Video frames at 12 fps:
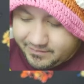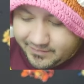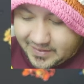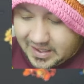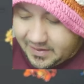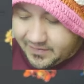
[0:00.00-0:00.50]

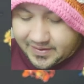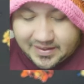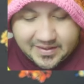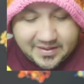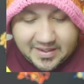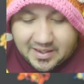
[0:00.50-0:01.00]
I forget
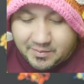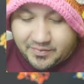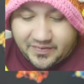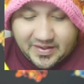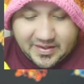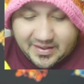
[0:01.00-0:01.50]
the name of
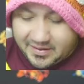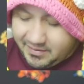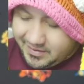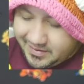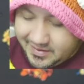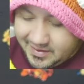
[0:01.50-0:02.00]
it. The
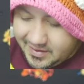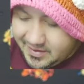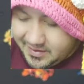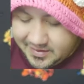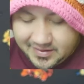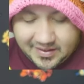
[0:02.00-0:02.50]

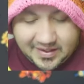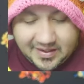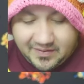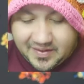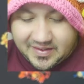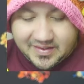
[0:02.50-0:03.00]

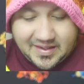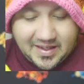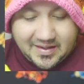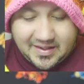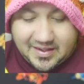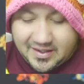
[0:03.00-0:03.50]
EV set
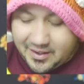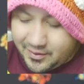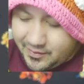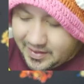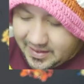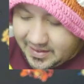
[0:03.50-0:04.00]
that they
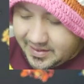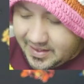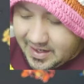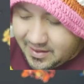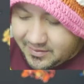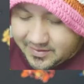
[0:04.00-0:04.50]
already
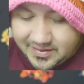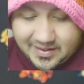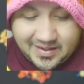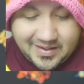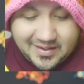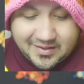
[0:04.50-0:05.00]
announced and
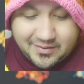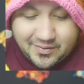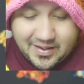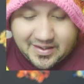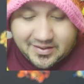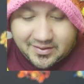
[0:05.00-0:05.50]
it is
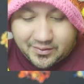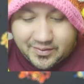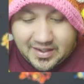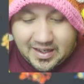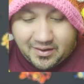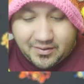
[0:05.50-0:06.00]
already sold
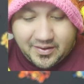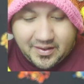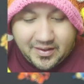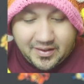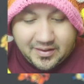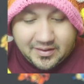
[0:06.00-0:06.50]
out.
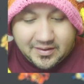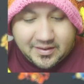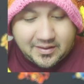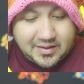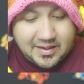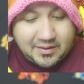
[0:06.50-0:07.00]
Look
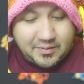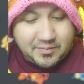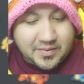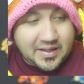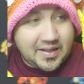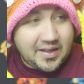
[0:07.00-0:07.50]
like we
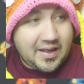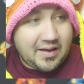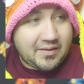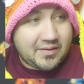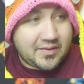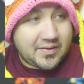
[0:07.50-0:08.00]
might have
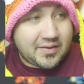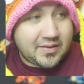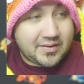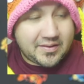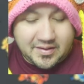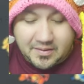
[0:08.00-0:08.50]

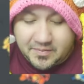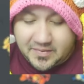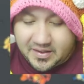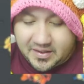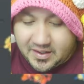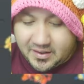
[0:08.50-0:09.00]
something
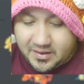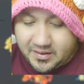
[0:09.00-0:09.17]
there.